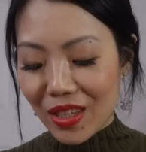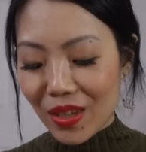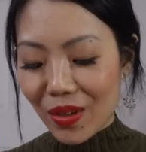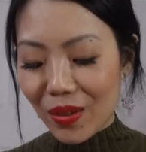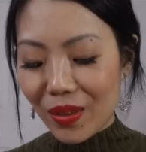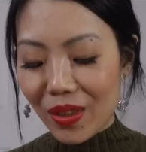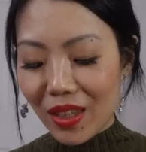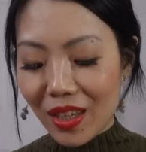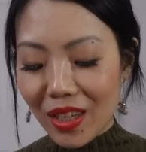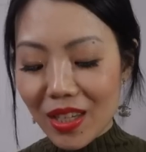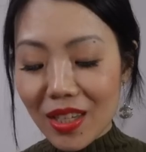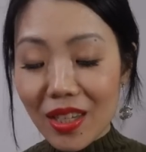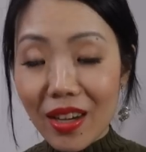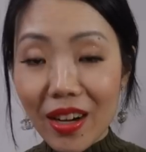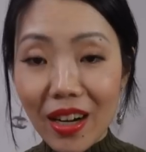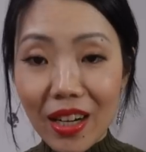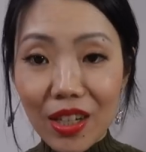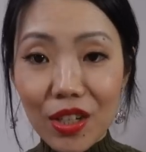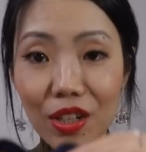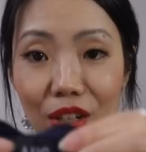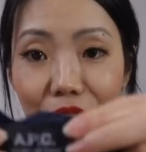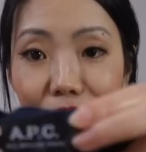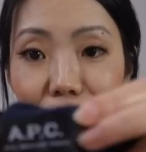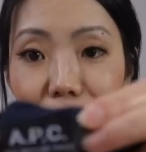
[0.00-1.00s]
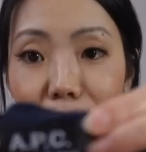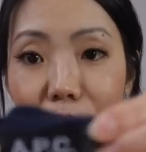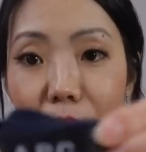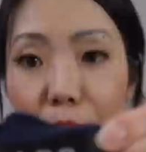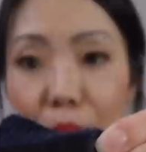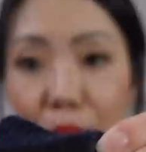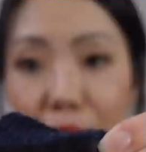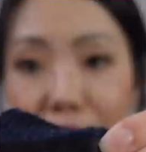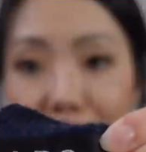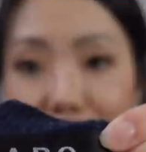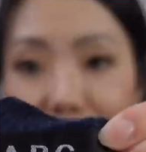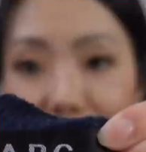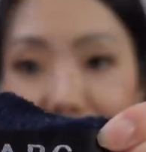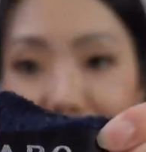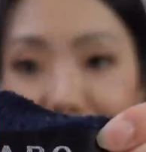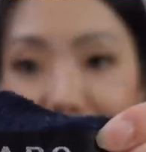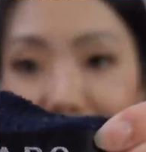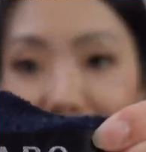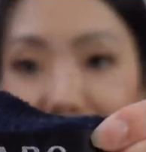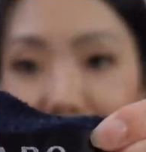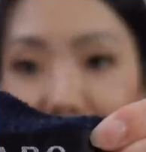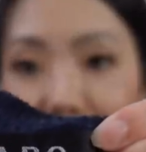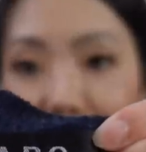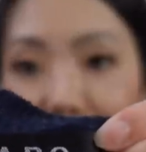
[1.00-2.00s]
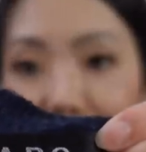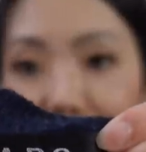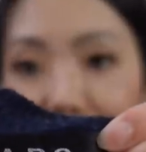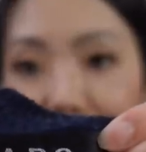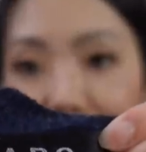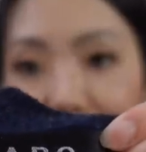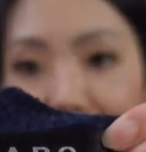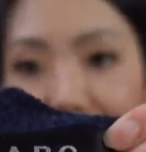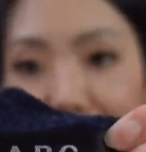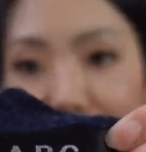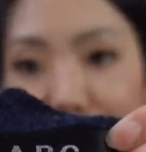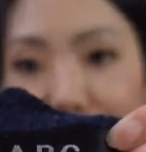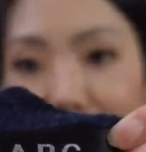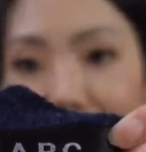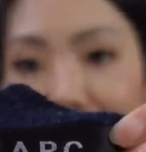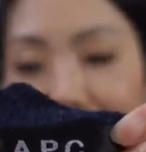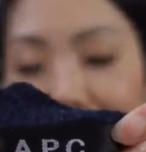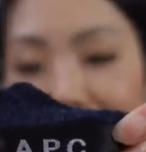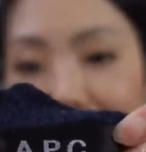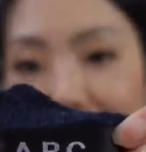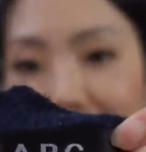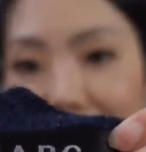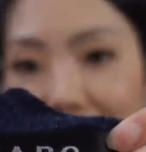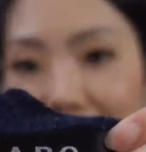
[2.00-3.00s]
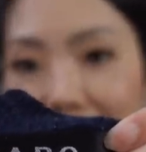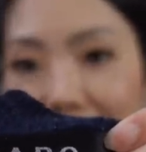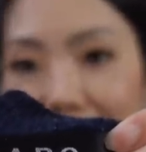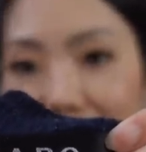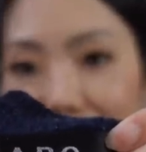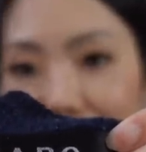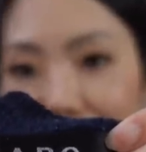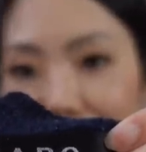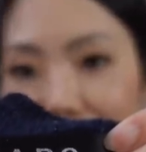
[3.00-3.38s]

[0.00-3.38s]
so these are actually from a brand called apc